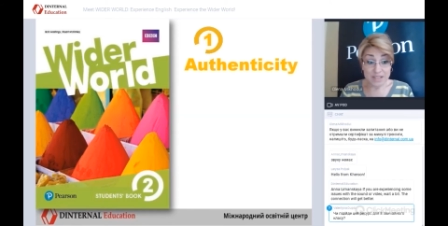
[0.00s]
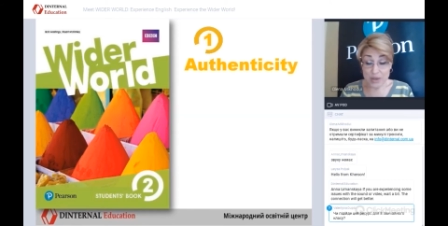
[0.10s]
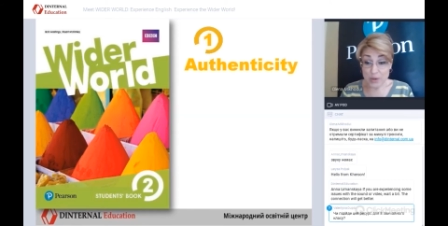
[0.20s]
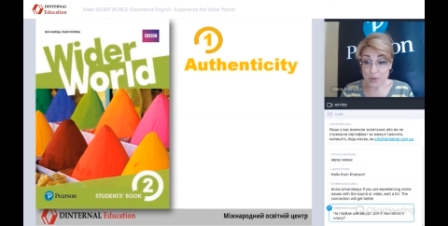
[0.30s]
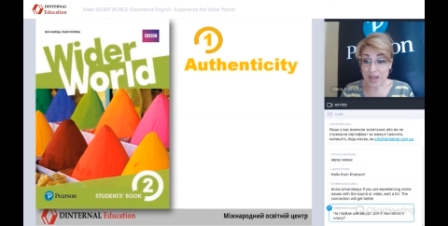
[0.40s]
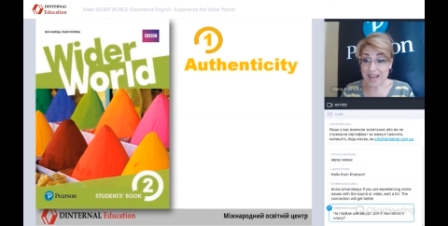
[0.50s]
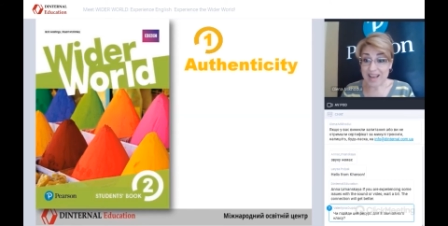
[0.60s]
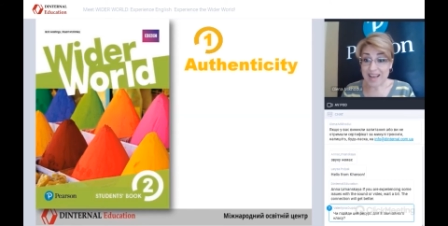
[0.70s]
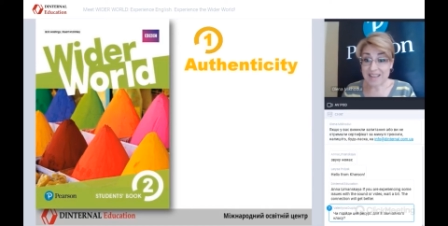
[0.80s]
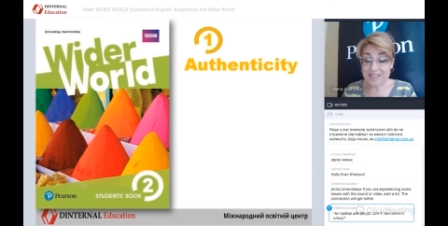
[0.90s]
So,
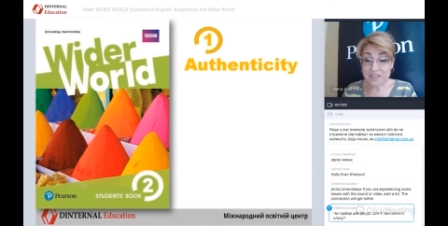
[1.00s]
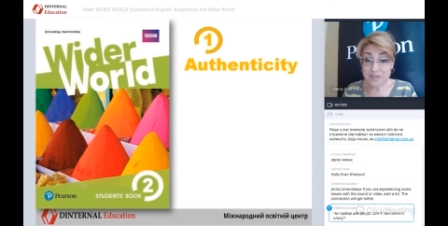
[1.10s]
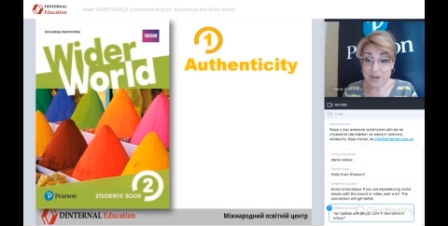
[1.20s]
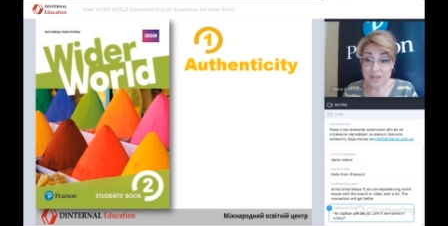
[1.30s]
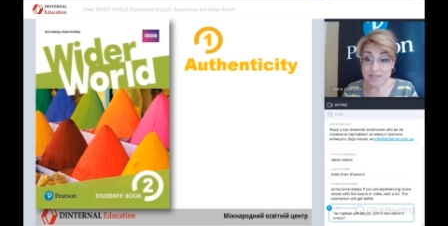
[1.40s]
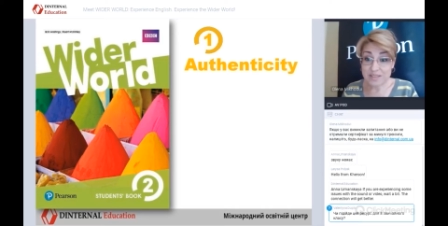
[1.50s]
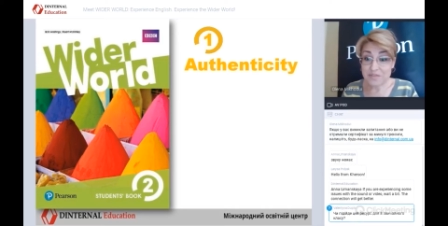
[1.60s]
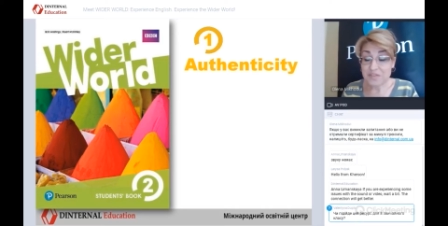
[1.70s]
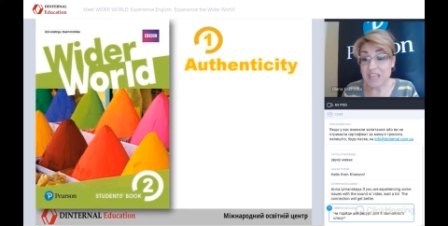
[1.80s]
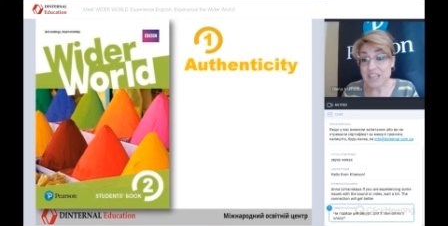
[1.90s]
the first
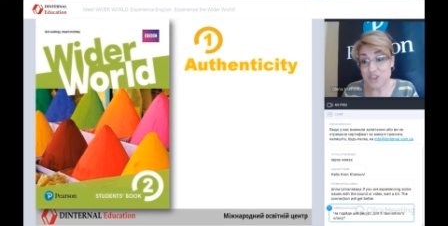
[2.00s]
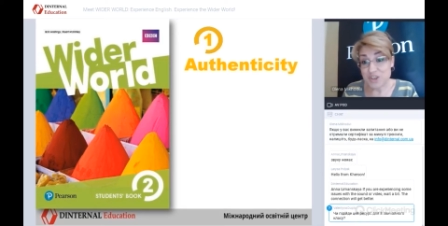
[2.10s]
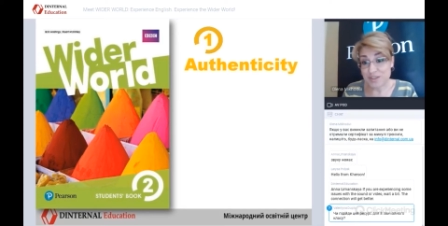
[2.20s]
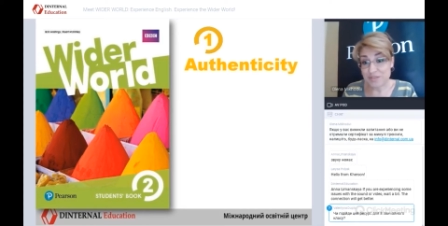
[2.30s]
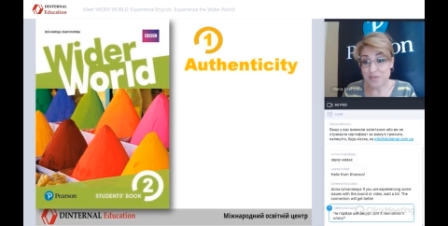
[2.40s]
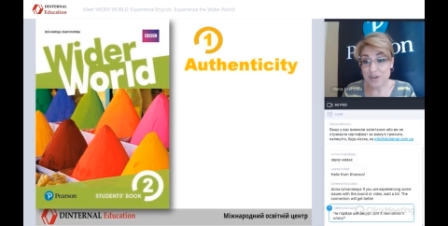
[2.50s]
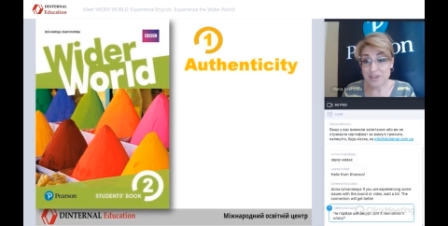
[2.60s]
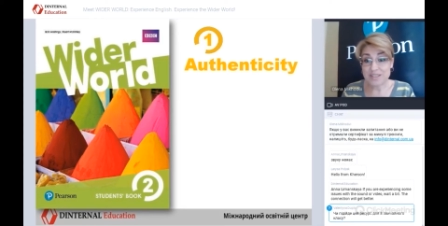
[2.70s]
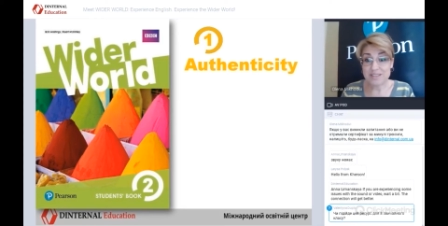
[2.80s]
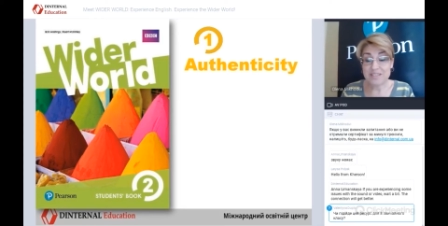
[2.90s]
feature, the
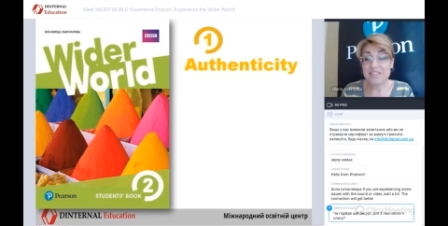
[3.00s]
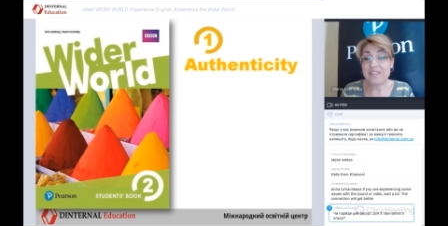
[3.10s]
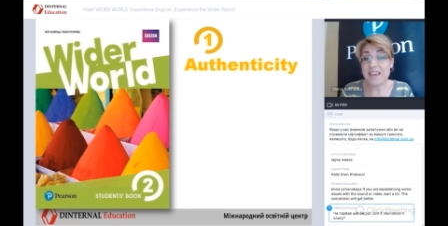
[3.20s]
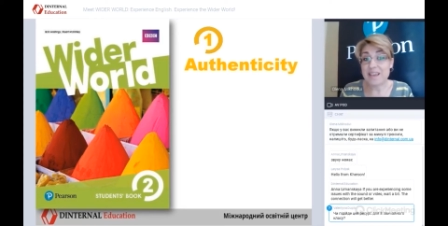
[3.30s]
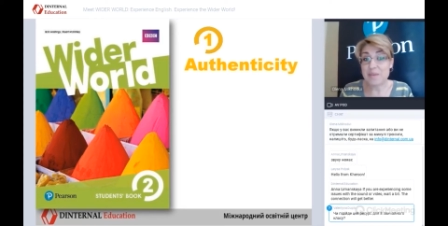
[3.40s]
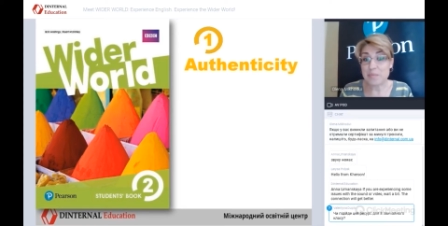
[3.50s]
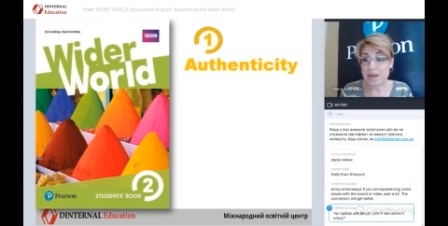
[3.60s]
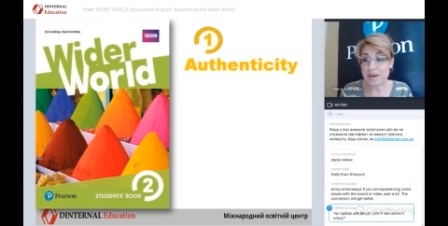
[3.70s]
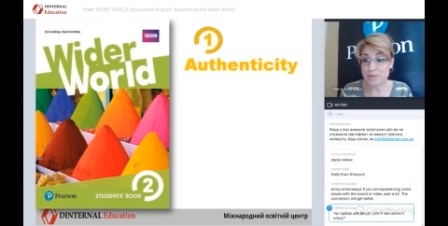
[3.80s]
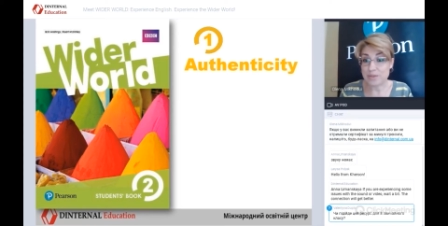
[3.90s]
first thing
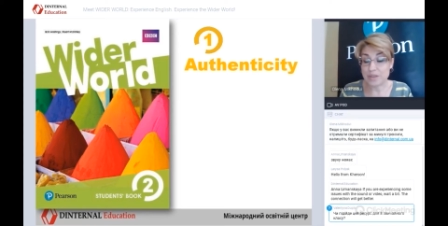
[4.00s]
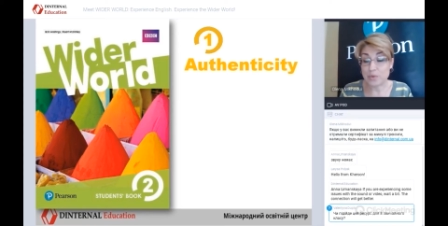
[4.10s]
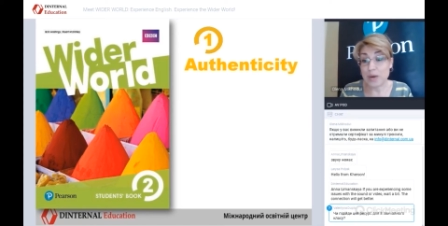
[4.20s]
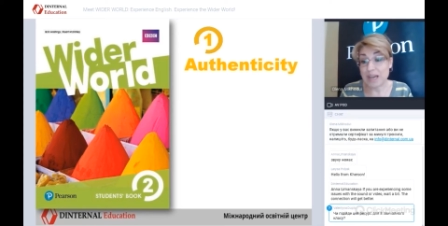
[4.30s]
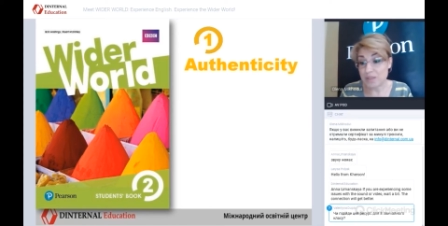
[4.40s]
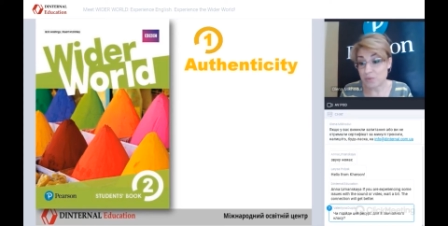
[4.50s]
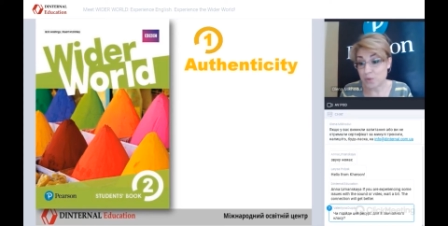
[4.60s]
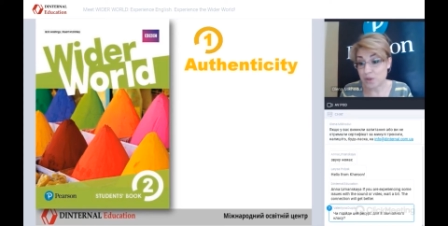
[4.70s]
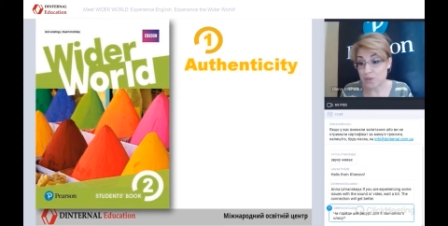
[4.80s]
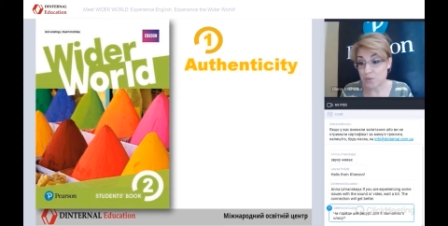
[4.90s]
about Wider
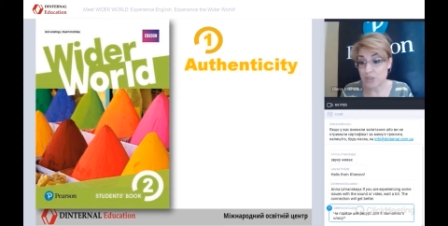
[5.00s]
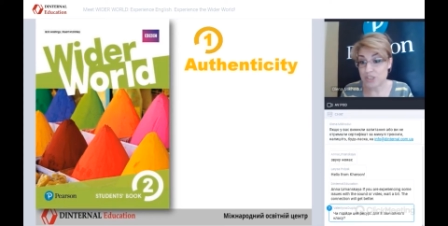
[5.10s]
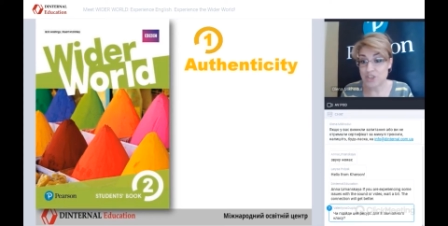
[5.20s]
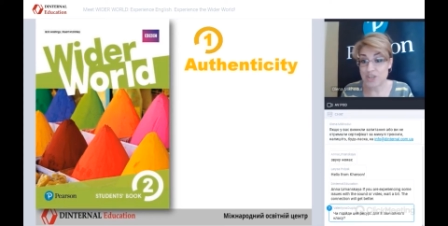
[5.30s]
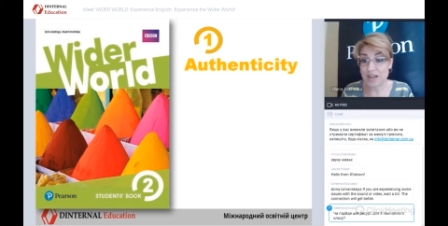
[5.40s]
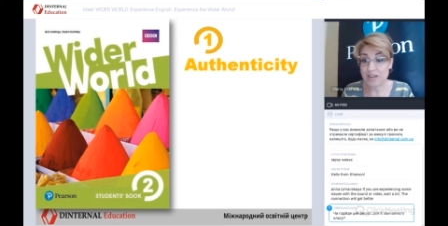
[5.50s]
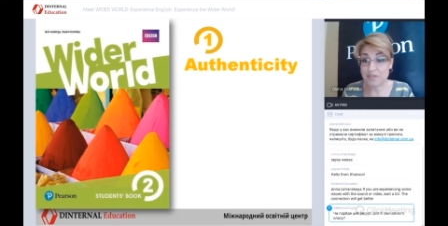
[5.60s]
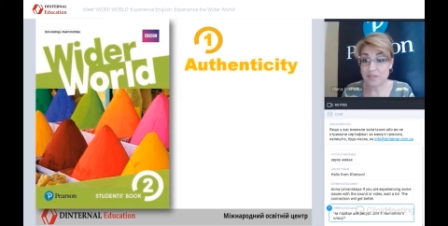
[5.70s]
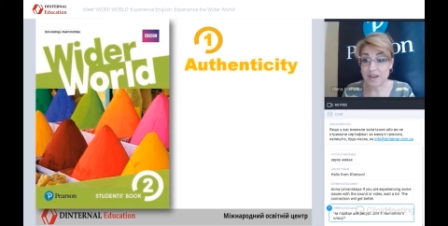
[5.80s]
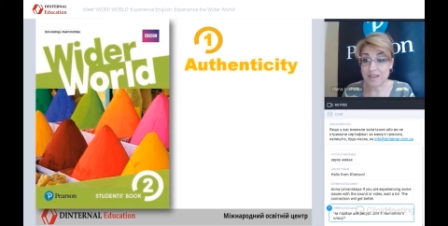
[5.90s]
World, which I
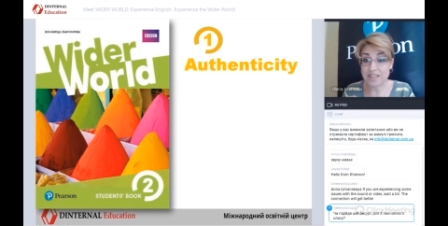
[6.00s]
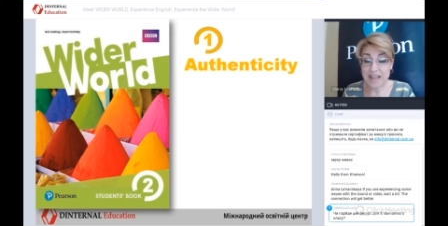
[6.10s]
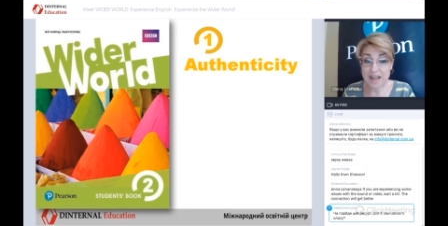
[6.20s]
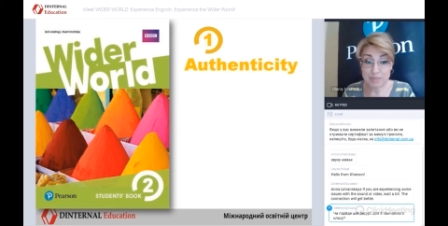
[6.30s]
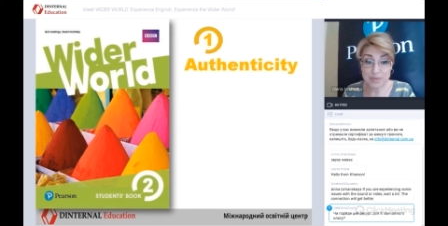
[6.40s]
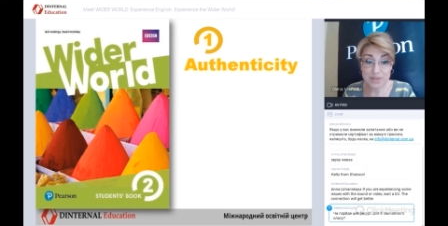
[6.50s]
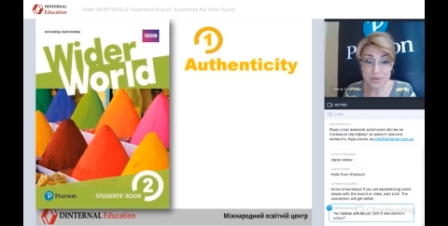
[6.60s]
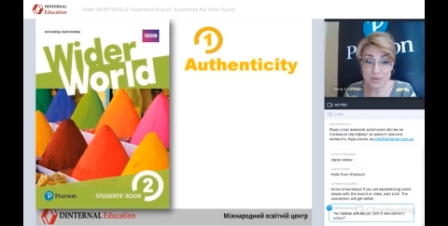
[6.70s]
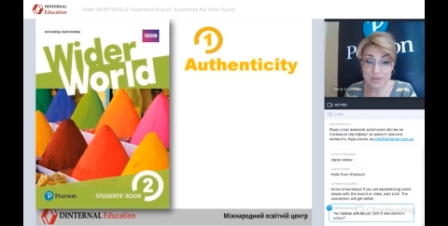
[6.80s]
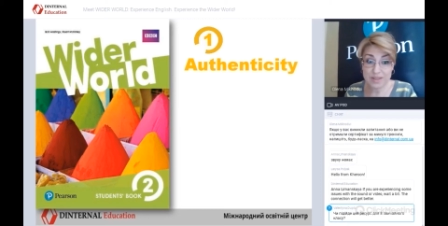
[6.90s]
find
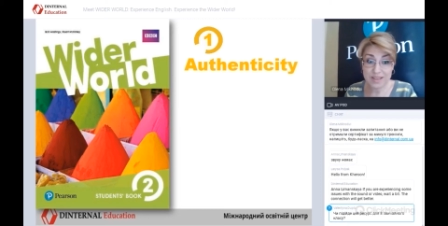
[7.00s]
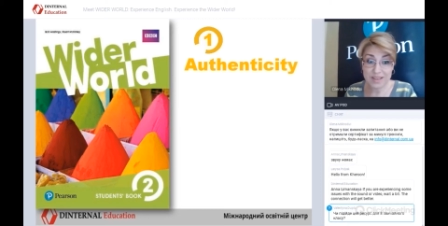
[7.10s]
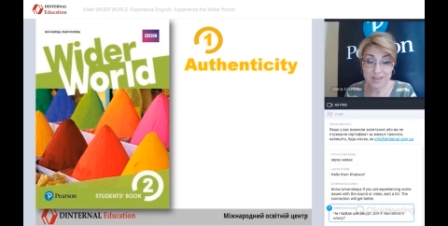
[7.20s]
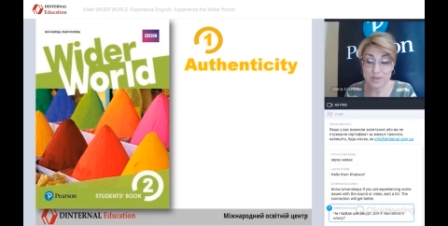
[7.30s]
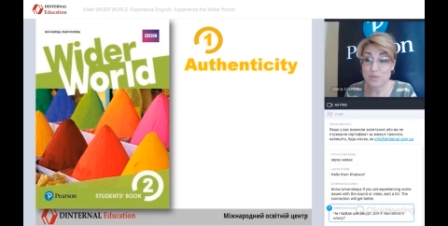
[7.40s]
absolutely,